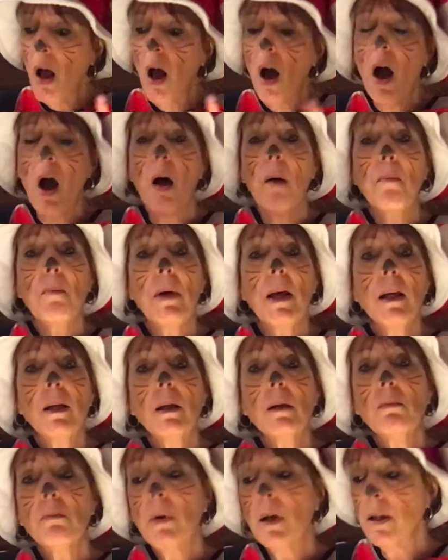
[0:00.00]
I'll make
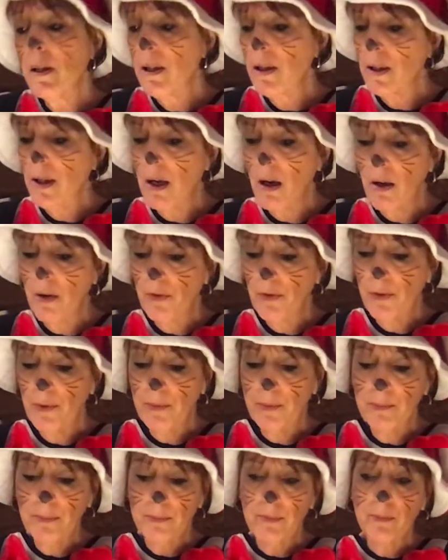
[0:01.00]
it myself."
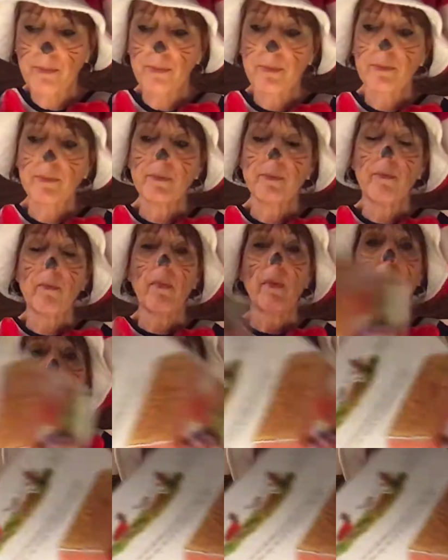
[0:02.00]
There